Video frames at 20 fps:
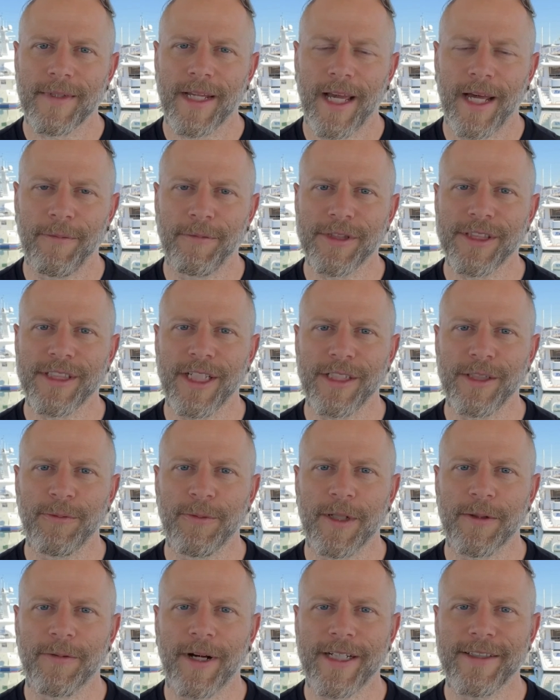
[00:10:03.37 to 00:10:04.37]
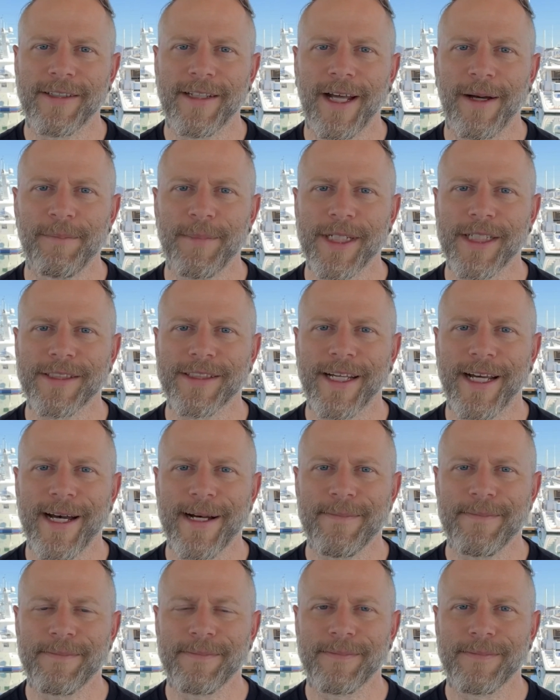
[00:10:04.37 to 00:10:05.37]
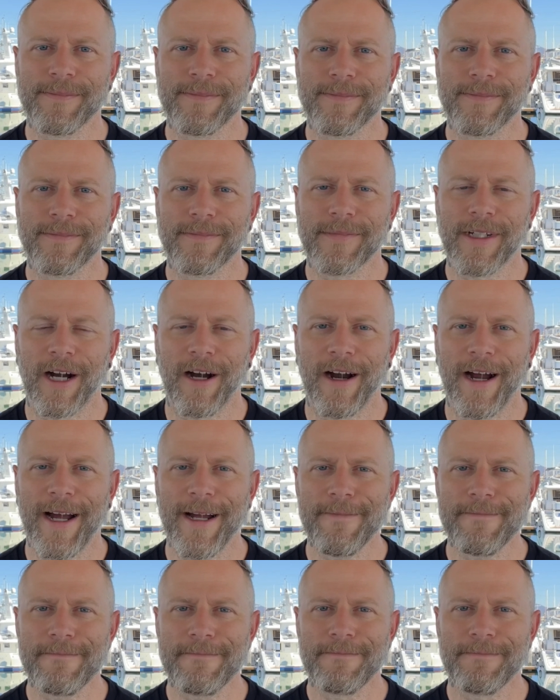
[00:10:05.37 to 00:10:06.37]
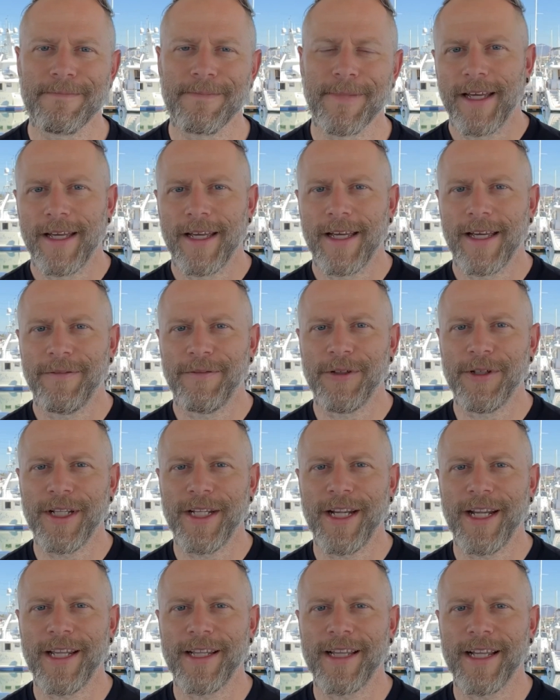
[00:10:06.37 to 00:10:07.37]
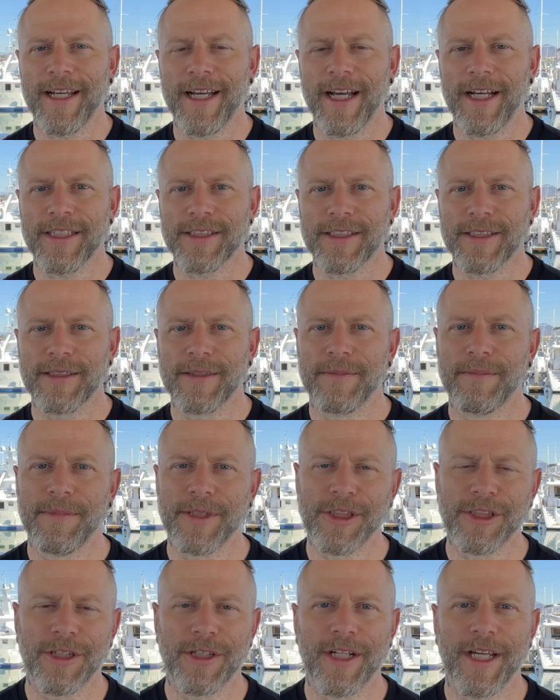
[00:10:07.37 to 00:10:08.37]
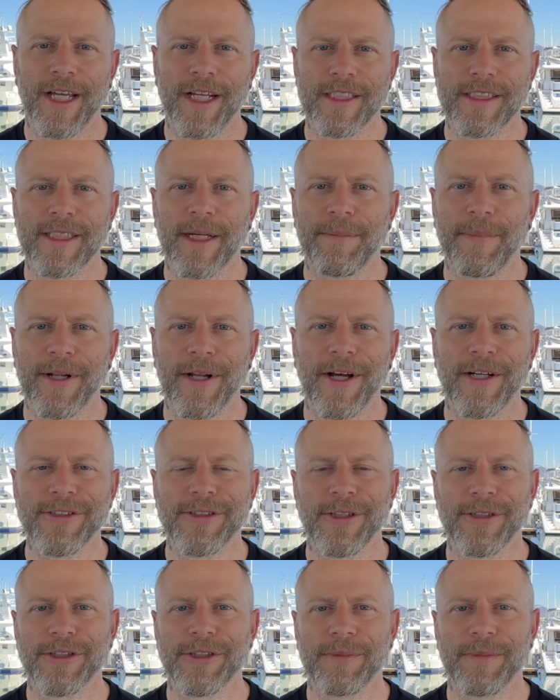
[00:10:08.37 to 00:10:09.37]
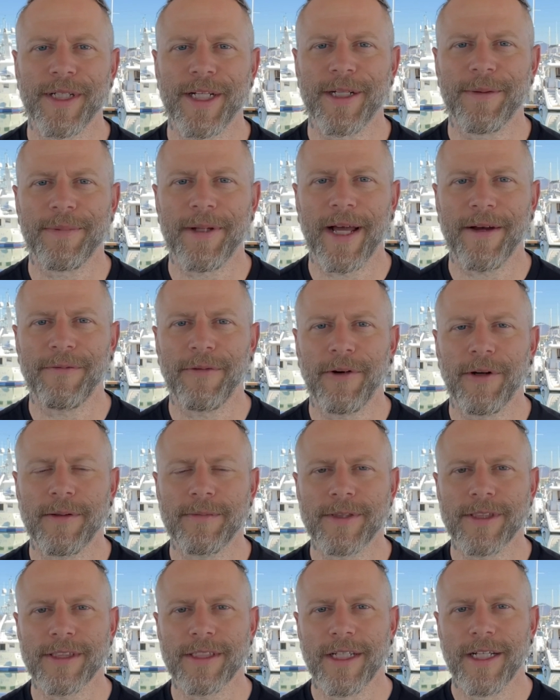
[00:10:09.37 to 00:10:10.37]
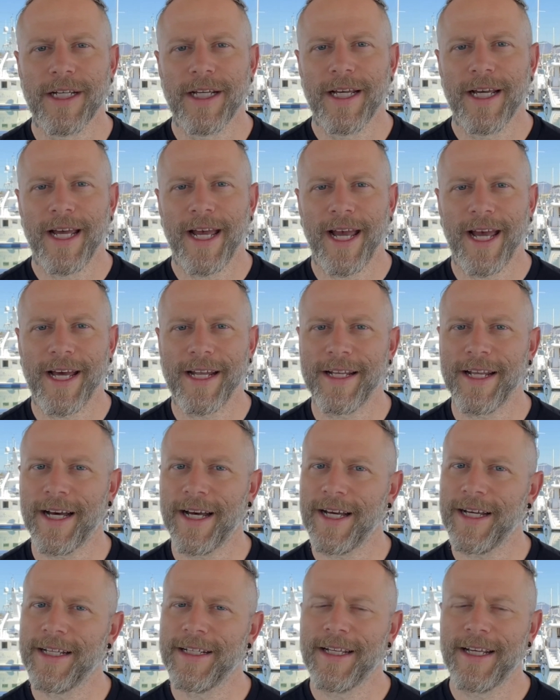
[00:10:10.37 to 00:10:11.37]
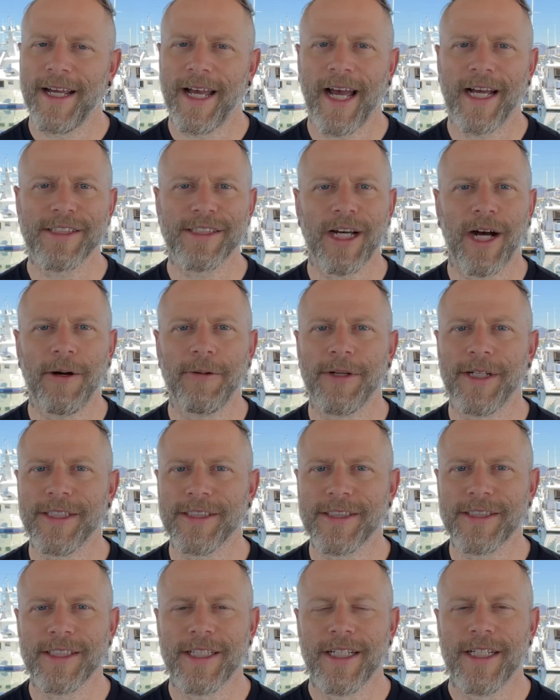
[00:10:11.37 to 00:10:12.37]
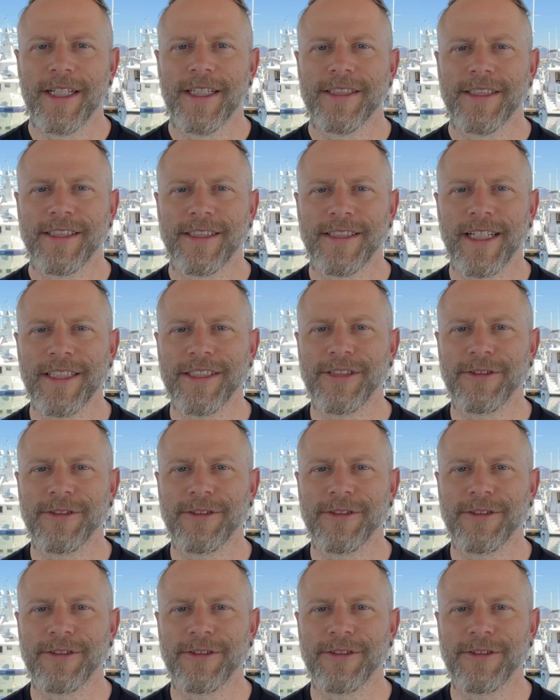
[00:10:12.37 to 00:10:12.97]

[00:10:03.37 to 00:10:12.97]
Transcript: and we'll send you one right to that Bell's app. All right? If you need anything else, be sure to hit us up on all social media platforms. And as always, stay